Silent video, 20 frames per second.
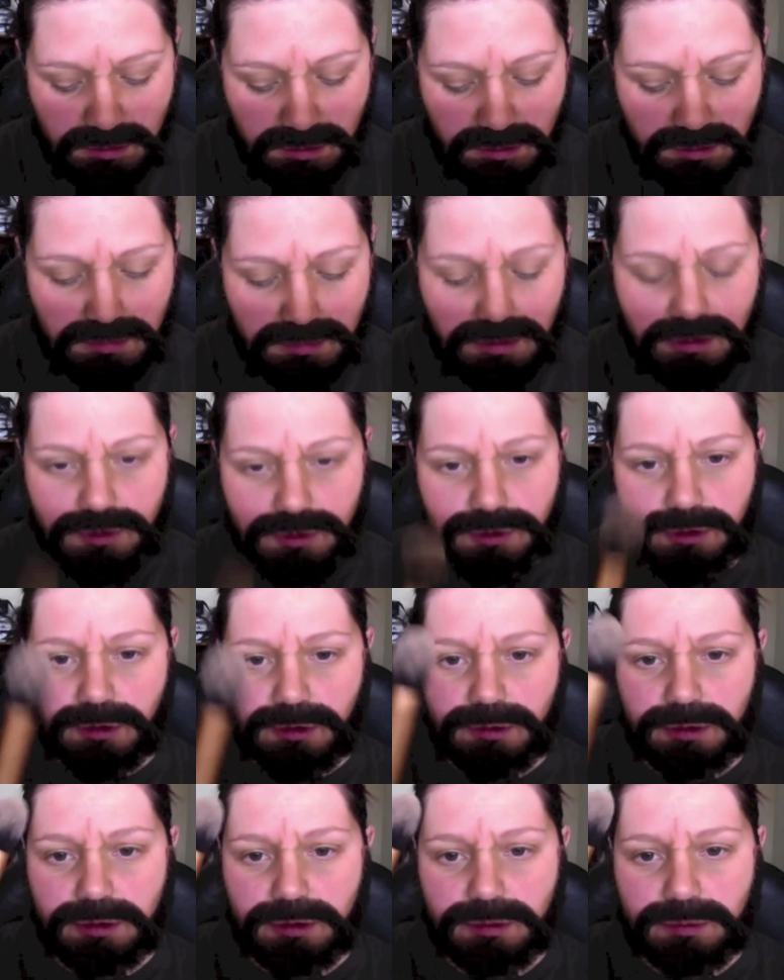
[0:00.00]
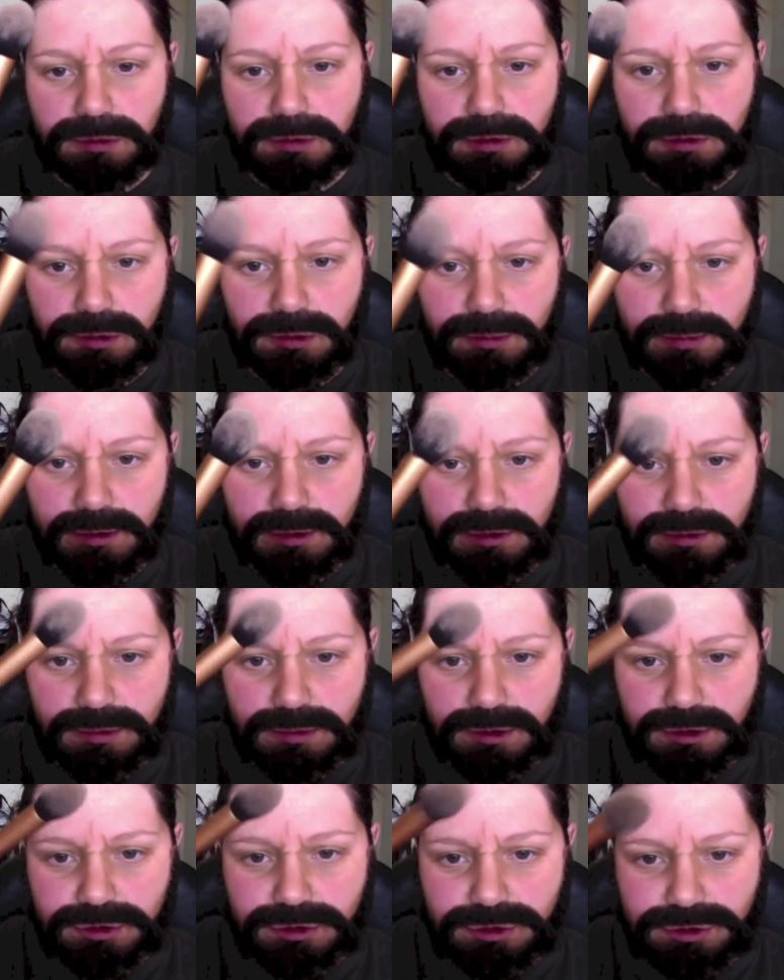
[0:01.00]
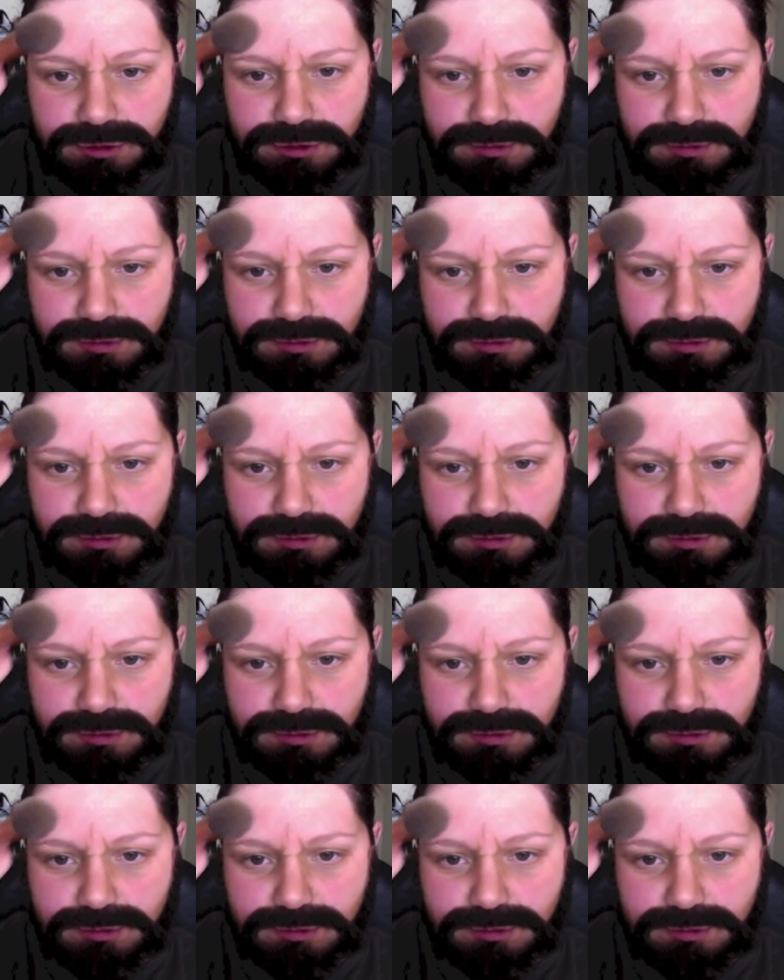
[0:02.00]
Then you go in with your blender brush